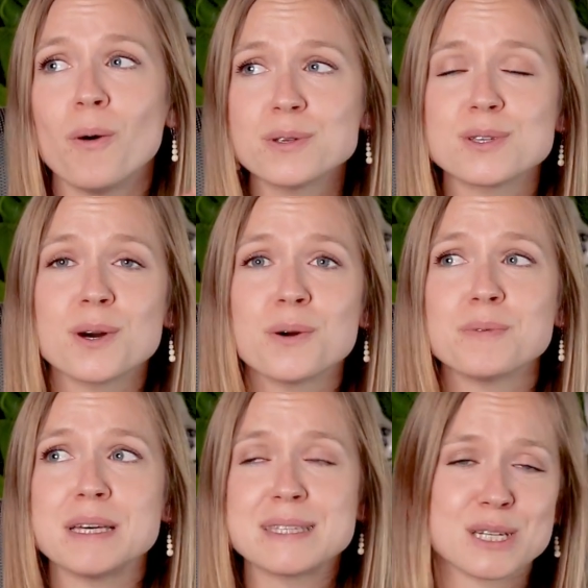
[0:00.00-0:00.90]

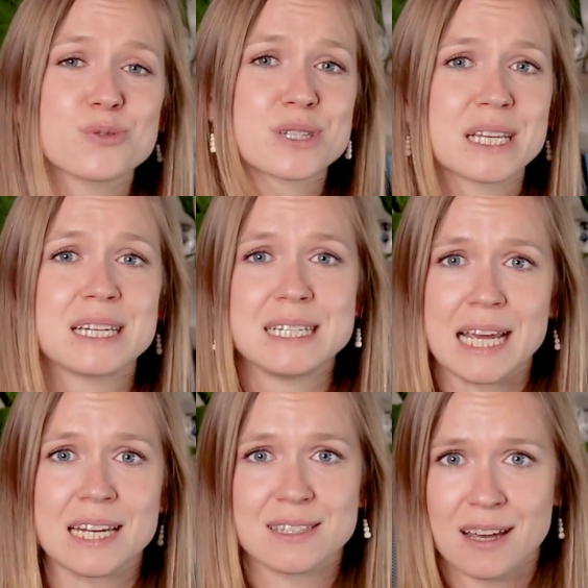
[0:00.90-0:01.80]
also is interested in
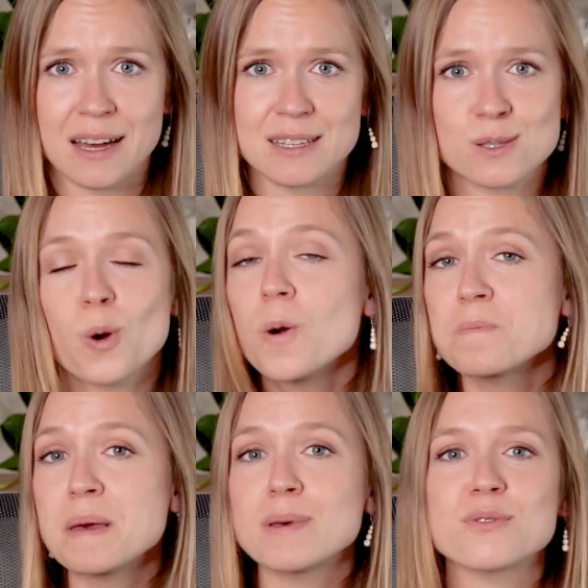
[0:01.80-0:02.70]
data science,
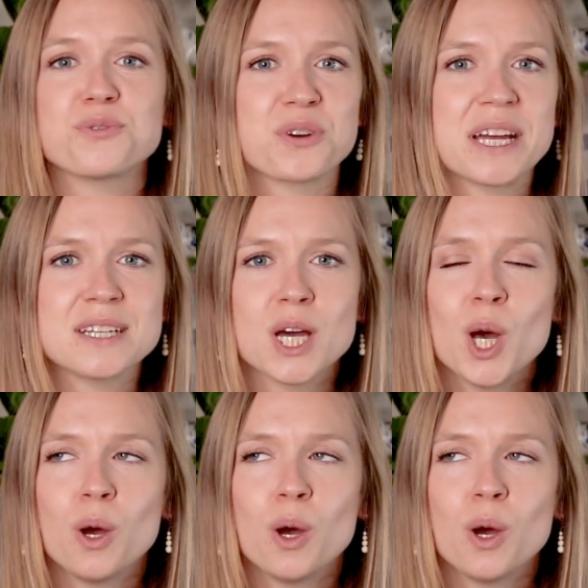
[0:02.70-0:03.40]
or maybe a friend